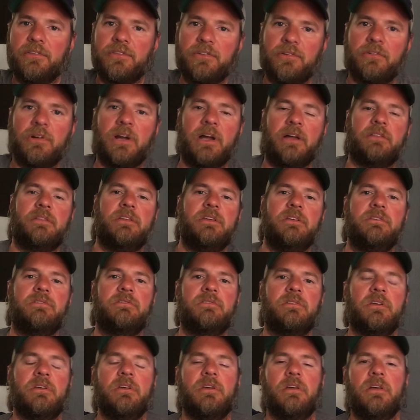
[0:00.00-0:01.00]
throughout these,
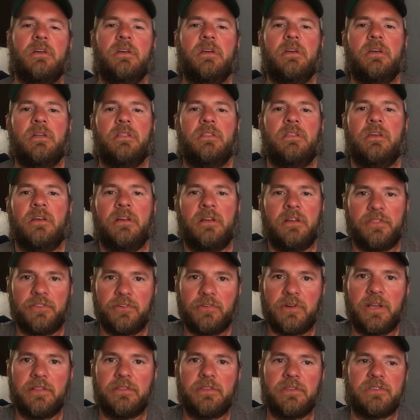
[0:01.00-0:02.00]
uh,
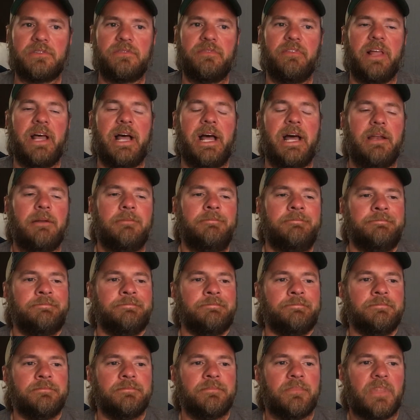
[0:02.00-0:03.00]
throughout this flat.
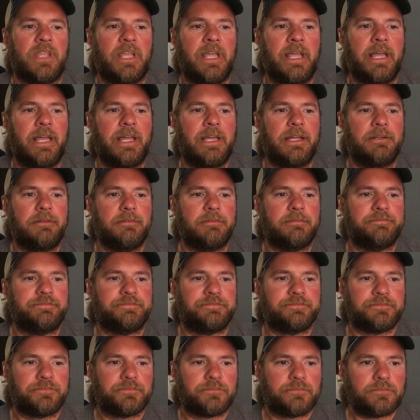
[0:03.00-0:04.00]
And
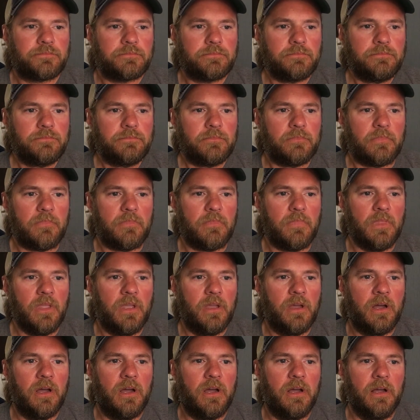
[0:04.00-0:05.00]

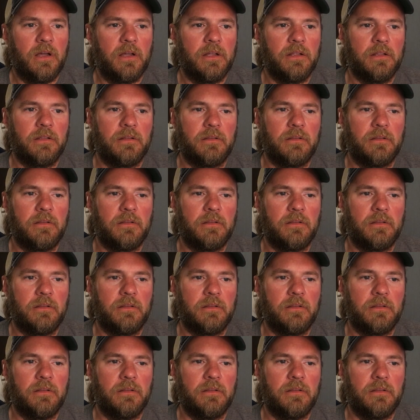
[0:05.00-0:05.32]
uh,